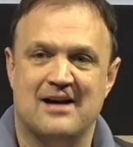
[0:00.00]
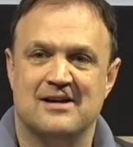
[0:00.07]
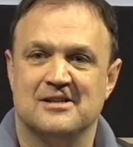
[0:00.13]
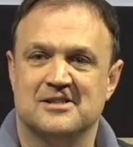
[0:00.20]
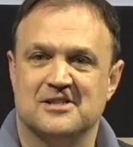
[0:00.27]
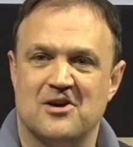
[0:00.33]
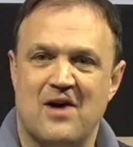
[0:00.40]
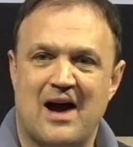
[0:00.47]

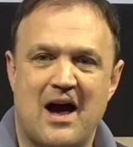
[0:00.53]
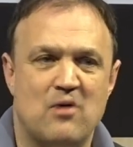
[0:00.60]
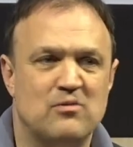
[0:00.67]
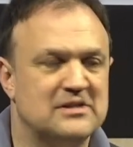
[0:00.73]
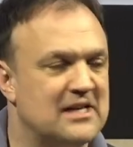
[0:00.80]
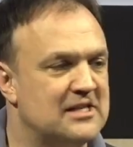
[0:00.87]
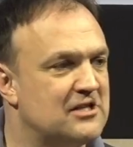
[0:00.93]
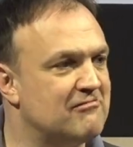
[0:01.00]
So how
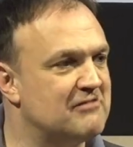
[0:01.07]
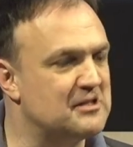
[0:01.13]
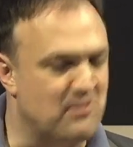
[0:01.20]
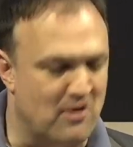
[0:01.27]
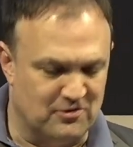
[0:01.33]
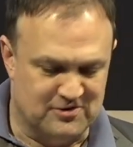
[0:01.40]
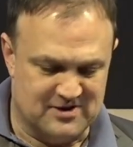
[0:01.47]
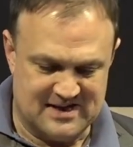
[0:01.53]
was I to
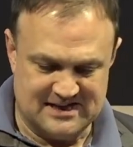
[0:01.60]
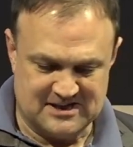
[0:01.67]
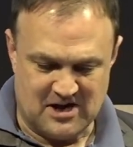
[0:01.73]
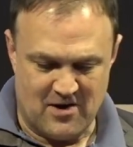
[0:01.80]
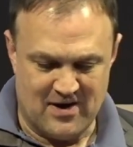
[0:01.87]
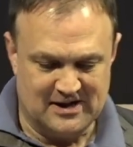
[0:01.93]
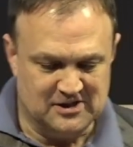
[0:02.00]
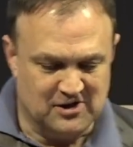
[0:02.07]
respond to these
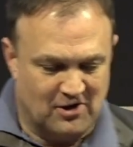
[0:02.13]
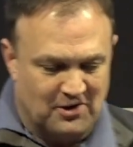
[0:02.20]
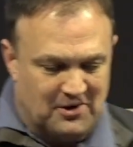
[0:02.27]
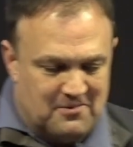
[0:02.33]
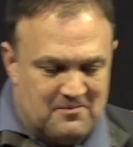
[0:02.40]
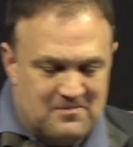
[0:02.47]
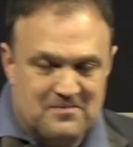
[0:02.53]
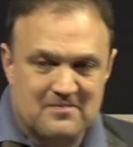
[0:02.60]
goings-on?
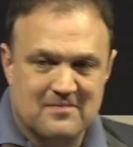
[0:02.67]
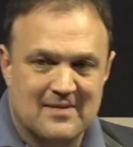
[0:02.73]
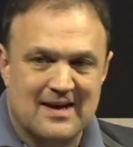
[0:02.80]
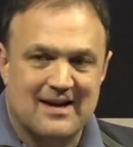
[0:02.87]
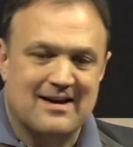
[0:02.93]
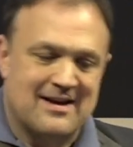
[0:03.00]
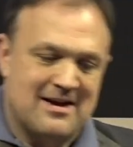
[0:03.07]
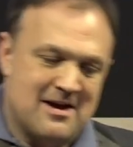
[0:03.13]

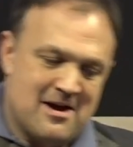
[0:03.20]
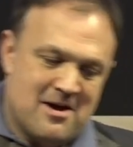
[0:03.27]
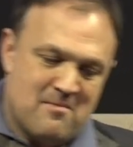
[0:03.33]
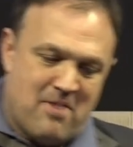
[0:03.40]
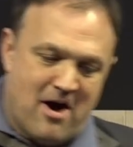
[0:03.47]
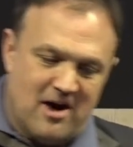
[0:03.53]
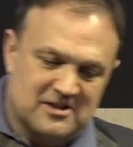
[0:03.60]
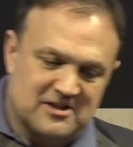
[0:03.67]

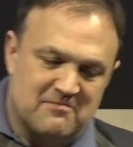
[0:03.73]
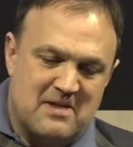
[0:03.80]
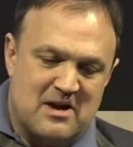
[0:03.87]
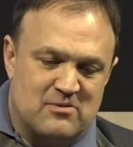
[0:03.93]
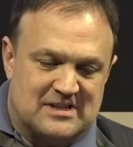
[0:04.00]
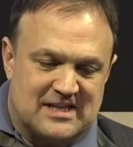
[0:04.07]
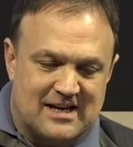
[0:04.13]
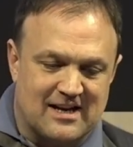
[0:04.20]
Part of me
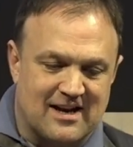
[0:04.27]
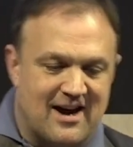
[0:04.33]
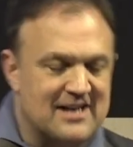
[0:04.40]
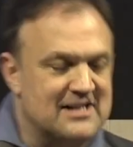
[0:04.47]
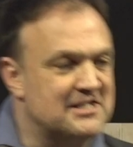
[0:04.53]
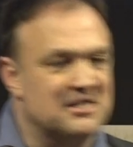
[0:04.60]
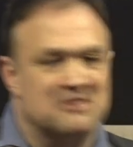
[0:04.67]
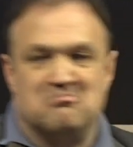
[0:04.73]
was
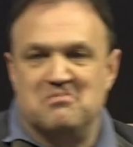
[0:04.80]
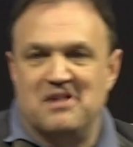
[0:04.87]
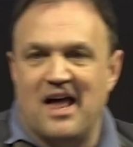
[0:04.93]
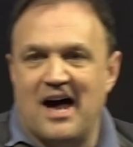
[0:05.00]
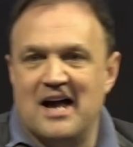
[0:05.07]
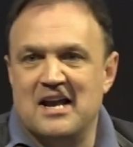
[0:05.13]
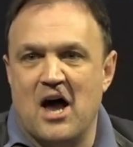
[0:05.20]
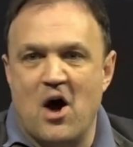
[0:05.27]
inclined to
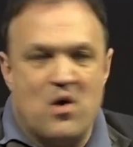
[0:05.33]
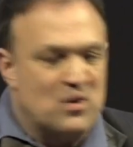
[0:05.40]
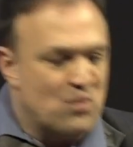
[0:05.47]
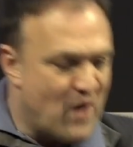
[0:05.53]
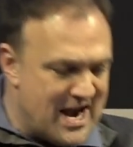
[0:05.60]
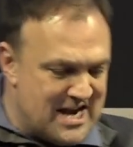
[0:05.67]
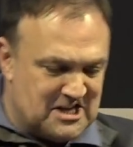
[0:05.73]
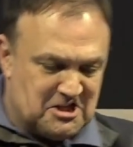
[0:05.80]
lie low and
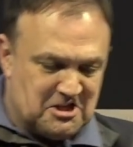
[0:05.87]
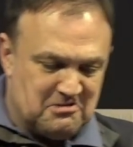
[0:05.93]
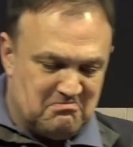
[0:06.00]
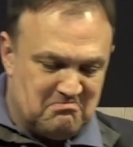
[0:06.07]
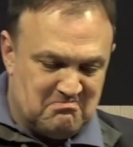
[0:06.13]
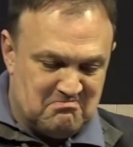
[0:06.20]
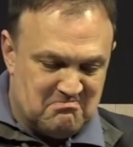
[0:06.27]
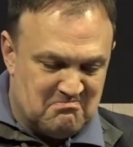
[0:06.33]
wait.
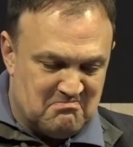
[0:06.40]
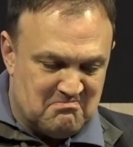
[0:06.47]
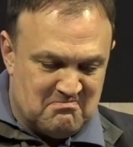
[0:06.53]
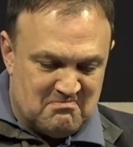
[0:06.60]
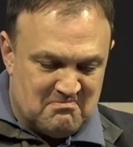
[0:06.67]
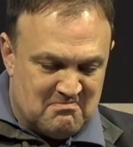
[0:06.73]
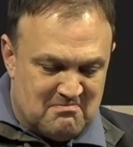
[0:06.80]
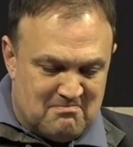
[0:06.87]

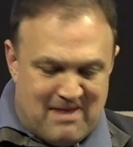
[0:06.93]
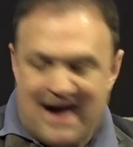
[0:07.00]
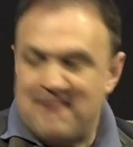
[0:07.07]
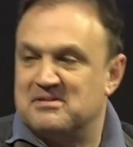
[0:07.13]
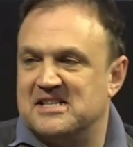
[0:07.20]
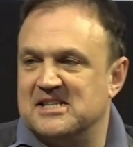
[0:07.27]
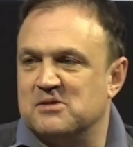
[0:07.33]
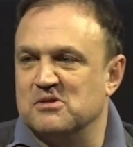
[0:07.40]

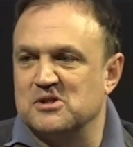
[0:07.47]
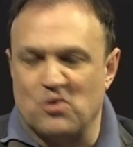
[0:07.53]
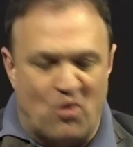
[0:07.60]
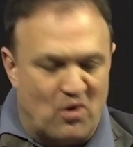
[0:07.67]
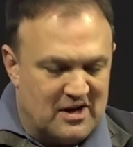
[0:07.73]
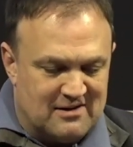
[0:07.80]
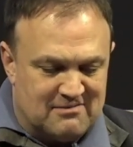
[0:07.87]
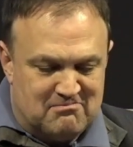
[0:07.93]
Perhaps this was
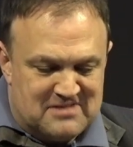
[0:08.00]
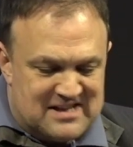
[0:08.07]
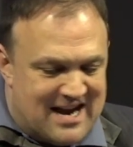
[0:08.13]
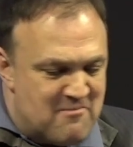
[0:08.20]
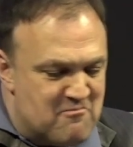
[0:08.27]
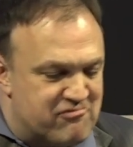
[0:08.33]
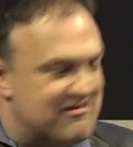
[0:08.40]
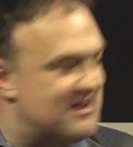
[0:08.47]
all a
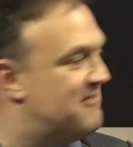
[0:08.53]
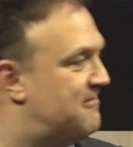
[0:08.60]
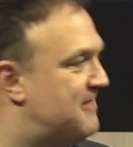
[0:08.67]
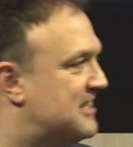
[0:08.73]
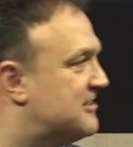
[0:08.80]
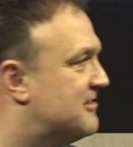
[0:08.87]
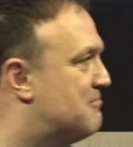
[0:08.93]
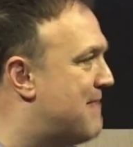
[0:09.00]
temporary
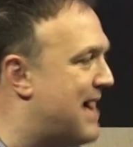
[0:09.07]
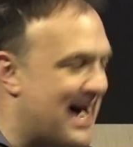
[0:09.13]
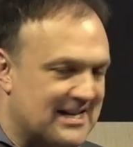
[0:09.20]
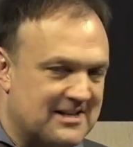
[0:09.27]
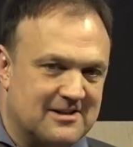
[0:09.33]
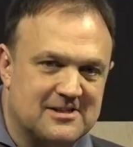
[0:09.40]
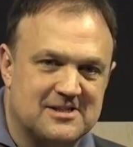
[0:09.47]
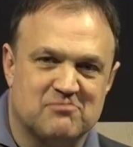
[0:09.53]
fit of
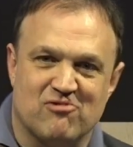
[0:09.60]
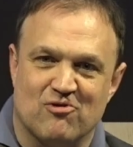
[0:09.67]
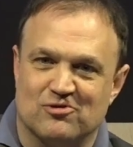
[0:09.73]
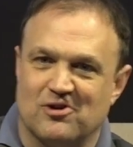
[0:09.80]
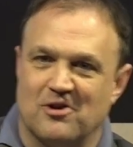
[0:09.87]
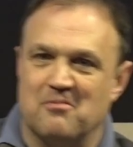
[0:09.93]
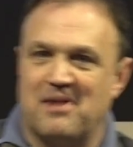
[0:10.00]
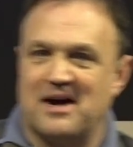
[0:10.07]
madness brought
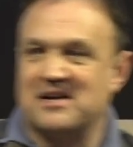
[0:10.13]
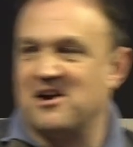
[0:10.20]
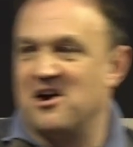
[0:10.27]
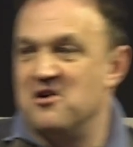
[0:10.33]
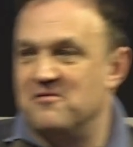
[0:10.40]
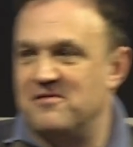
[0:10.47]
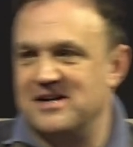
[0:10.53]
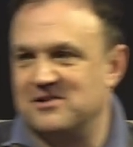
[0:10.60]
on by
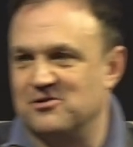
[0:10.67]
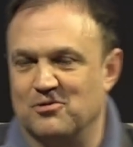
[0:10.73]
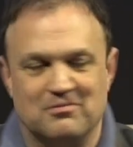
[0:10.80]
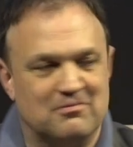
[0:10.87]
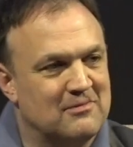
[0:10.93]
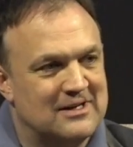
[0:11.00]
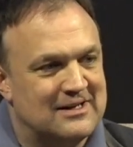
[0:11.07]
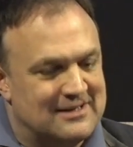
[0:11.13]
COVID or
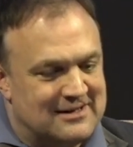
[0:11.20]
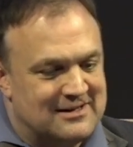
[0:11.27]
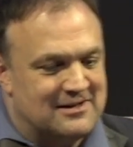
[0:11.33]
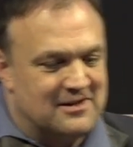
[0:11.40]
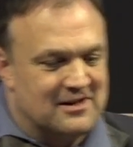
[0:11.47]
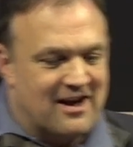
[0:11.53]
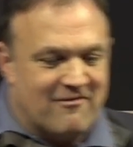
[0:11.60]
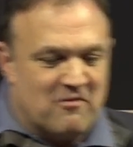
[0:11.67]

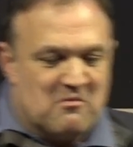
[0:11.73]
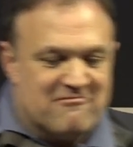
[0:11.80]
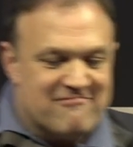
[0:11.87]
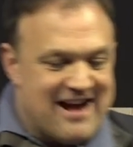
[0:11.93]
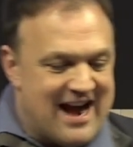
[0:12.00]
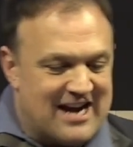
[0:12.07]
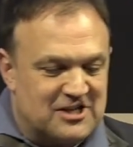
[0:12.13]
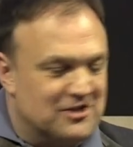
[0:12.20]
the government
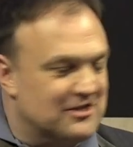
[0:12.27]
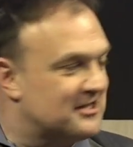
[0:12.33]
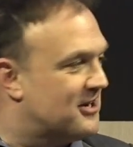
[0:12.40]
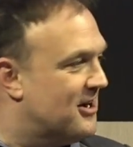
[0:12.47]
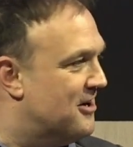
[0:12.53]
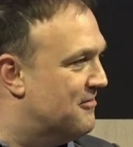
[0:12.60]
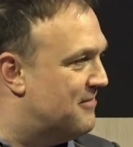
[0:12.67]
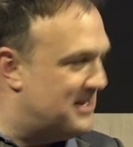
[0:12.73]
reaction to
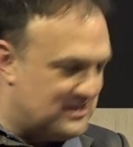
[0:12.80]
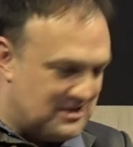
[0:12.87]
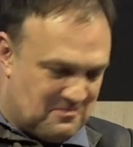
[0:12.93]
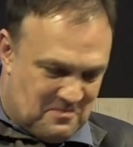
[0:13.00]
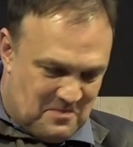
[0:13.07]
COVID.